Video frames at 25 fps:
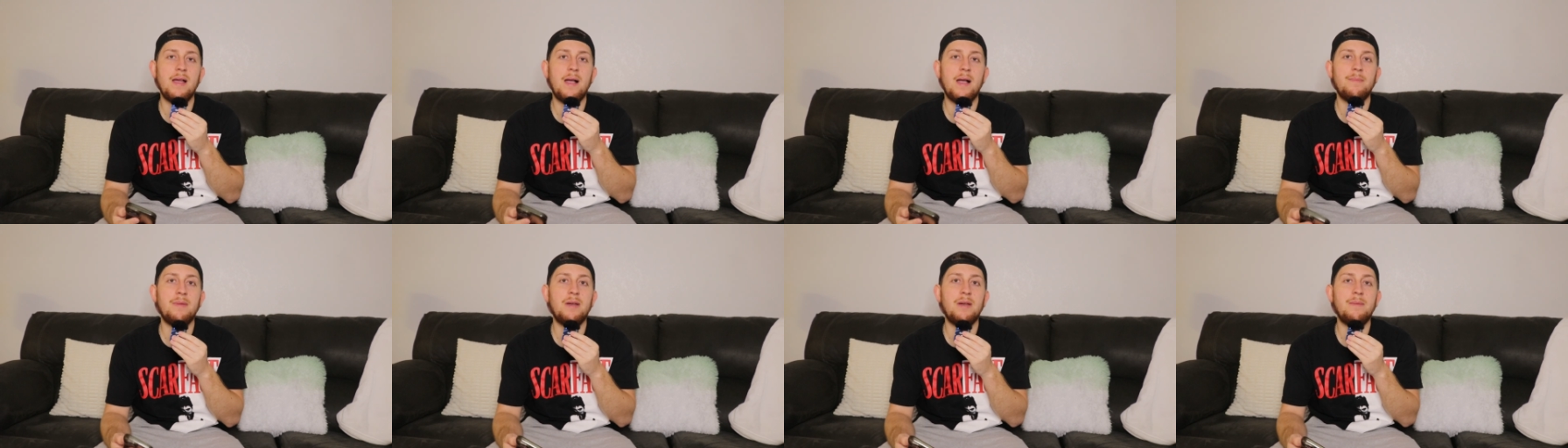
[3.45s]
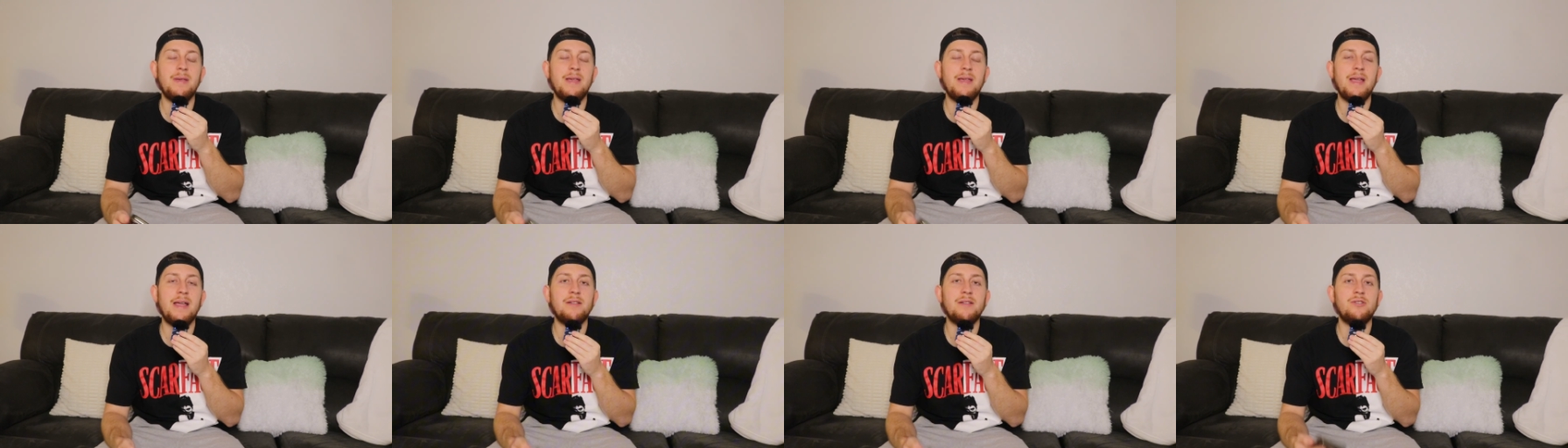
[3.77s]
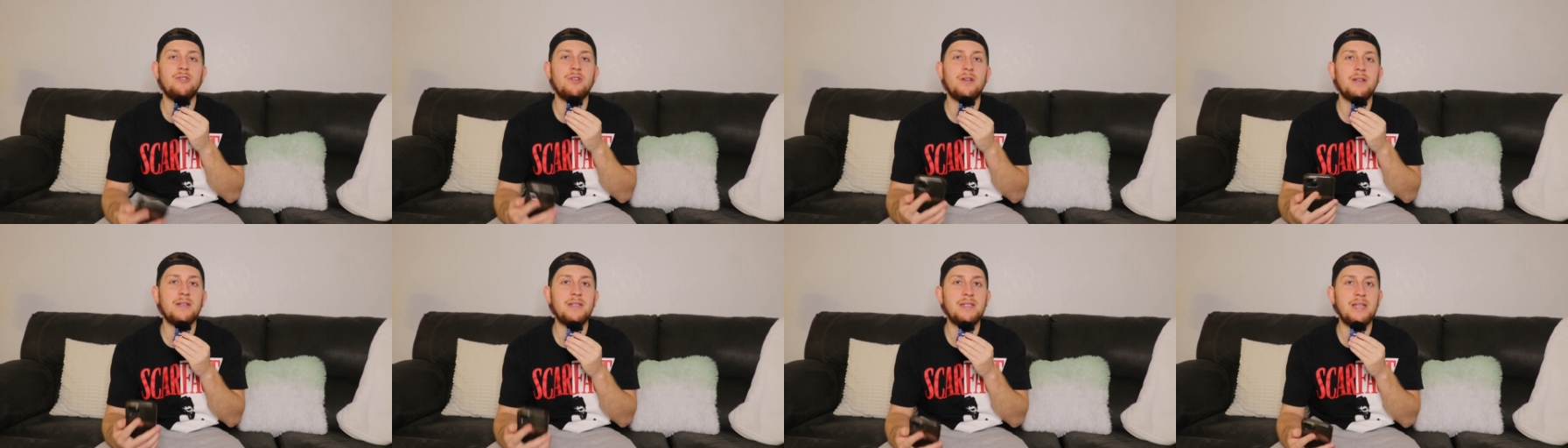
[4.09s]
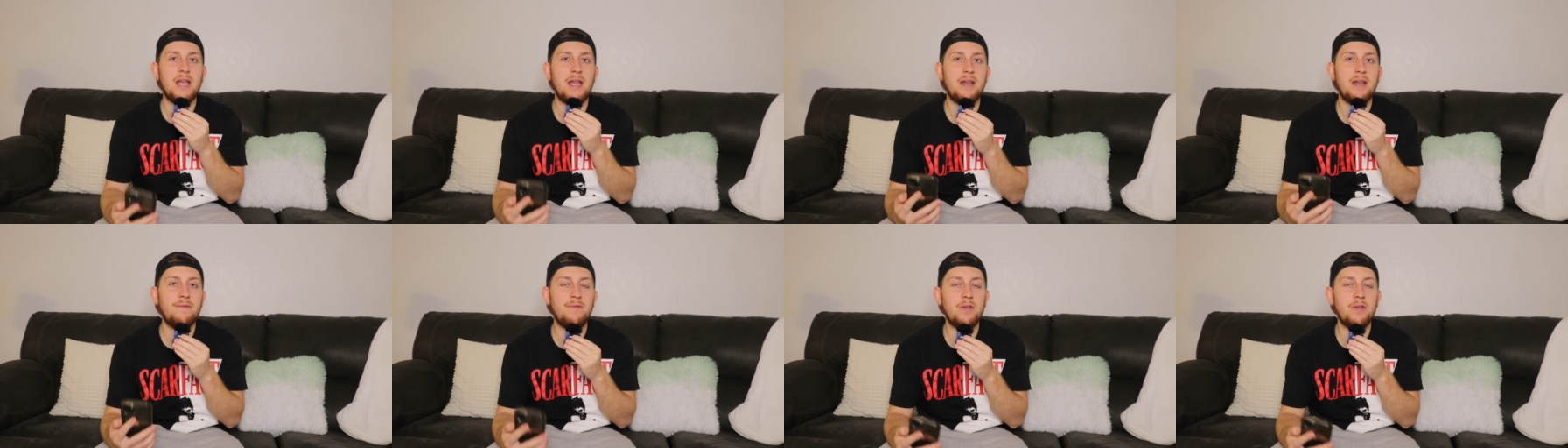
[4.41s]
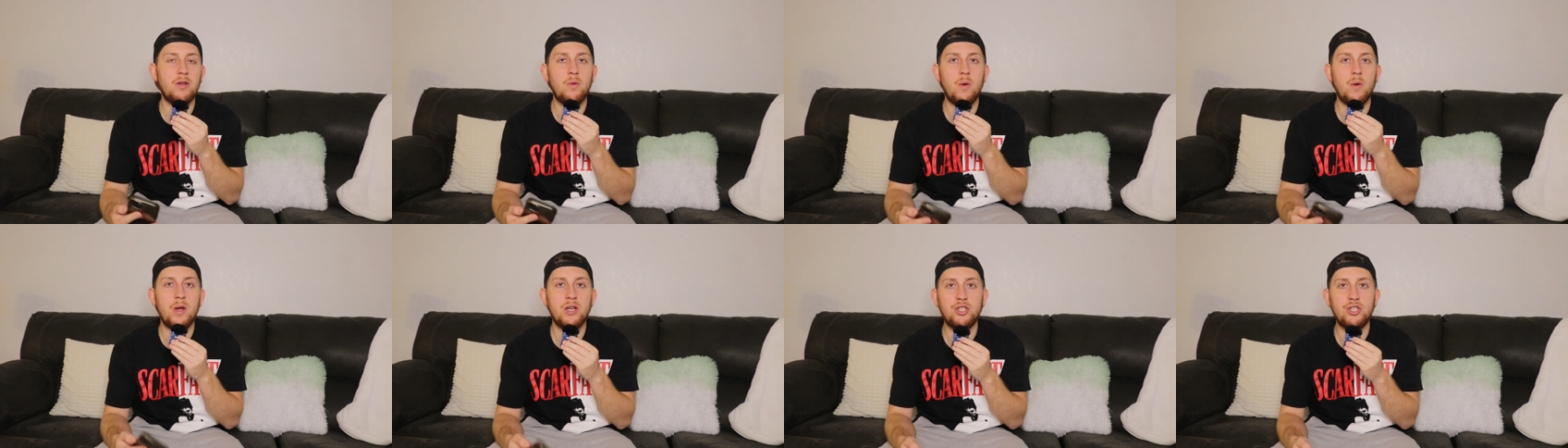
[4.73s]
I'm going to be answering 10 of the
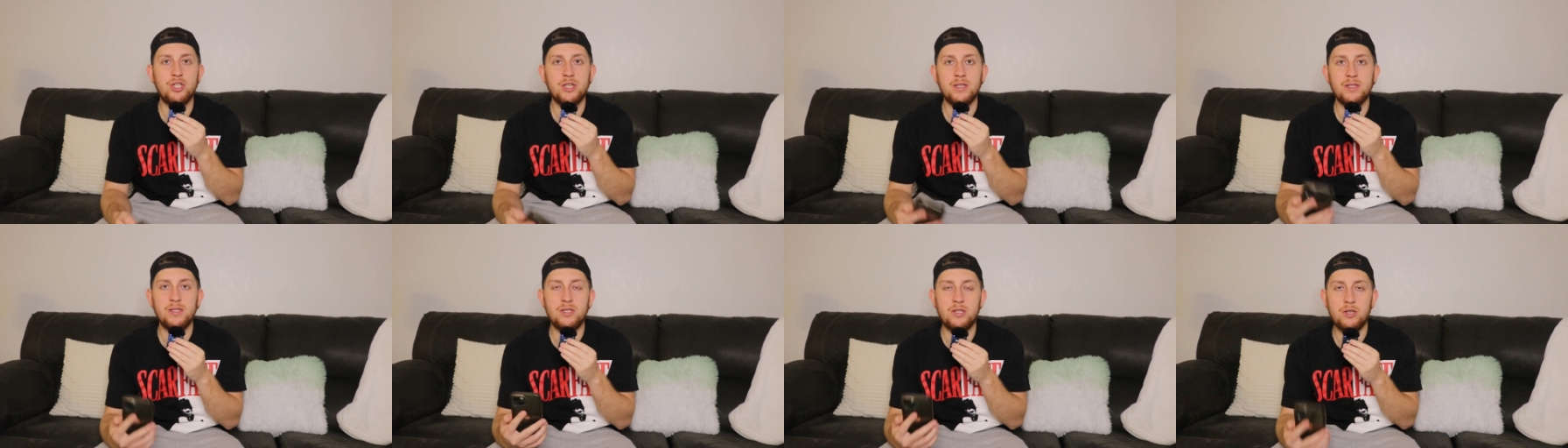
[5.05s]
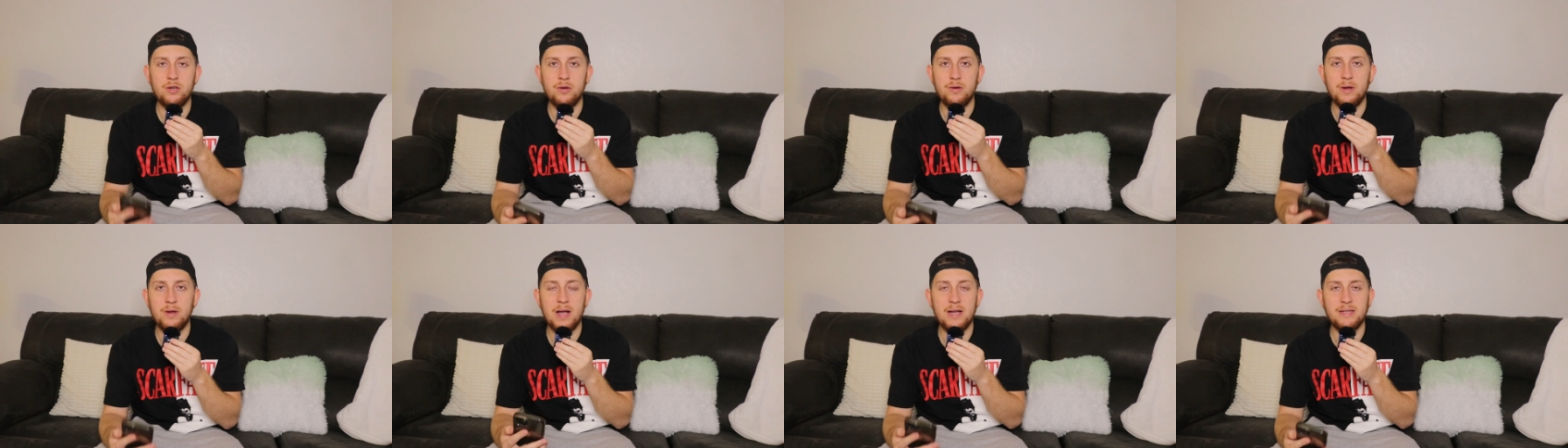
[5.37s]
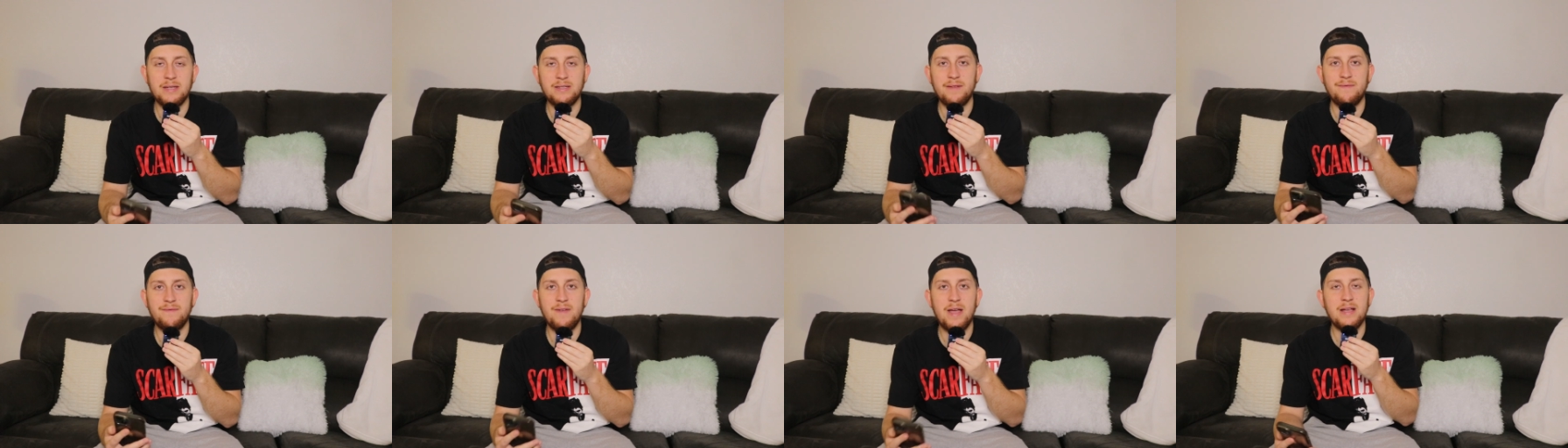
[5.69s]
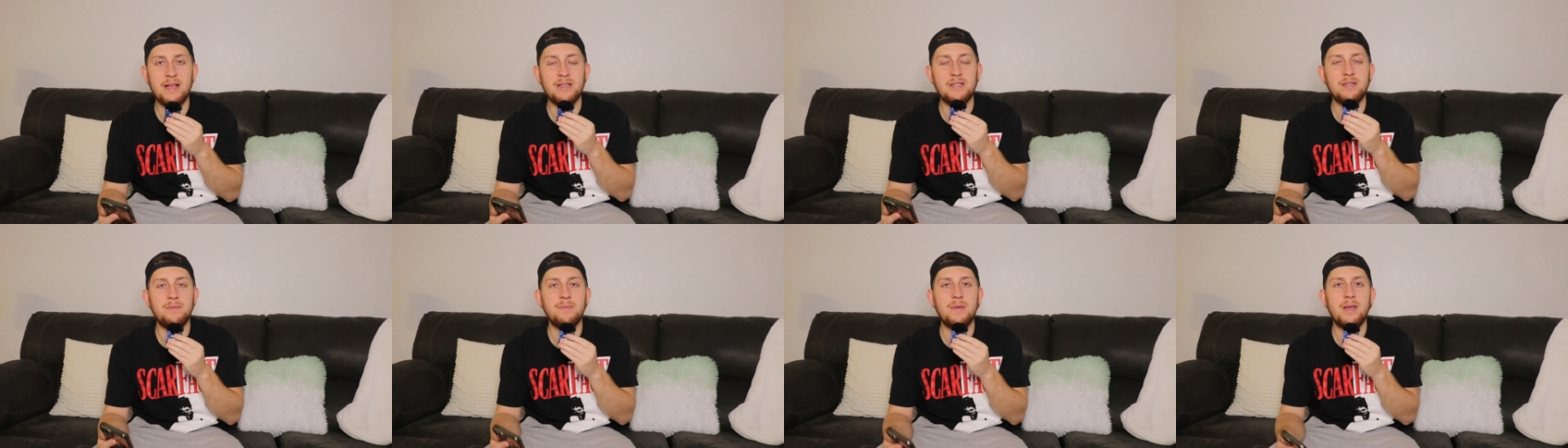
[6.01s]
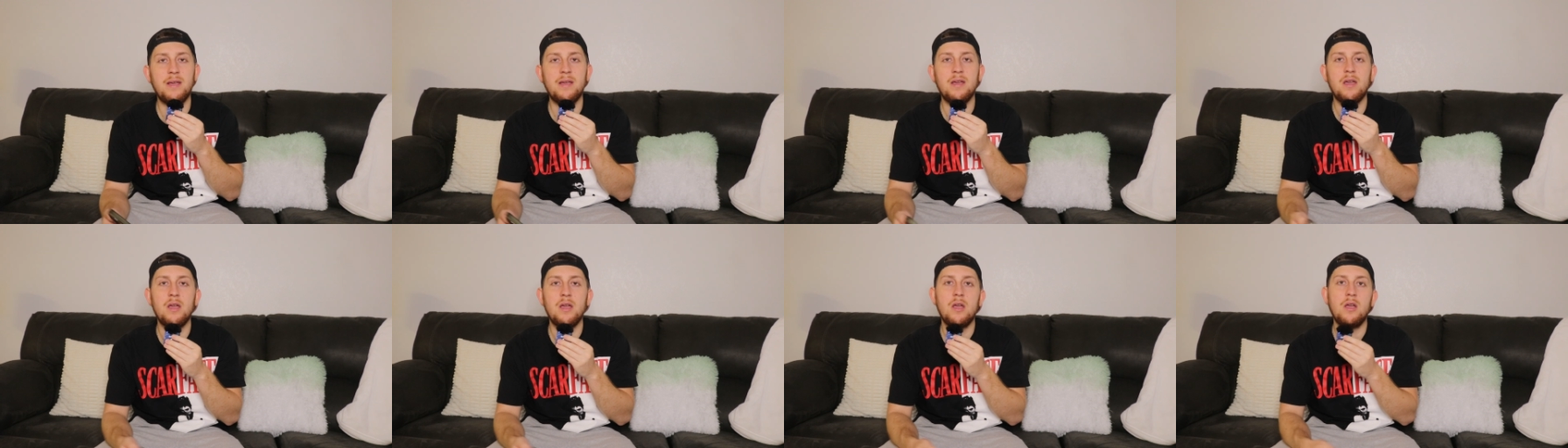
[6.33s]
questions you guys have asked
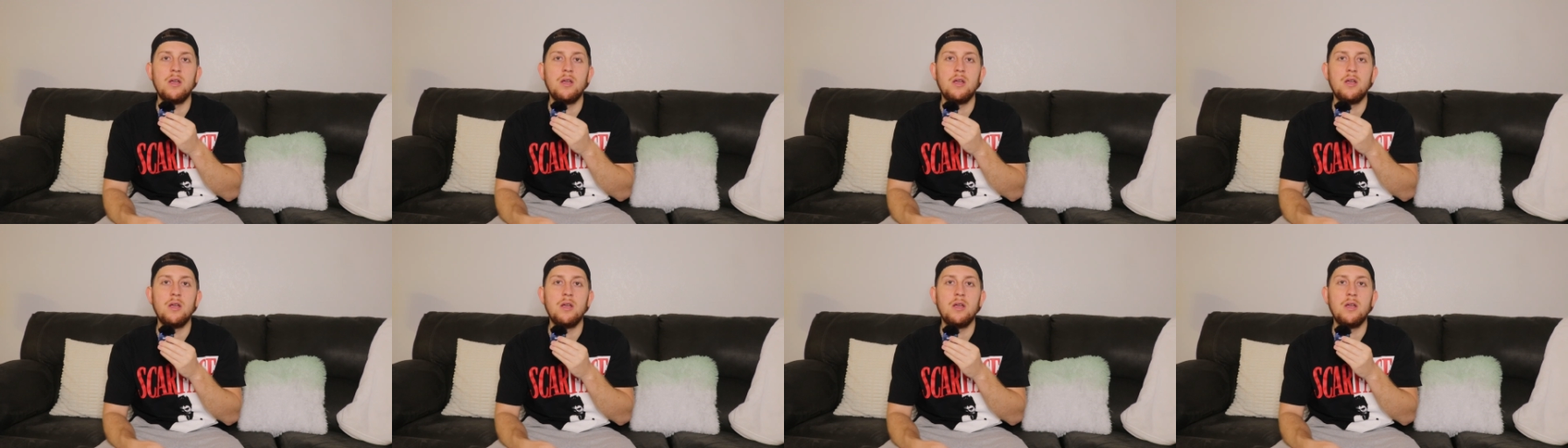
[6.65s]
me.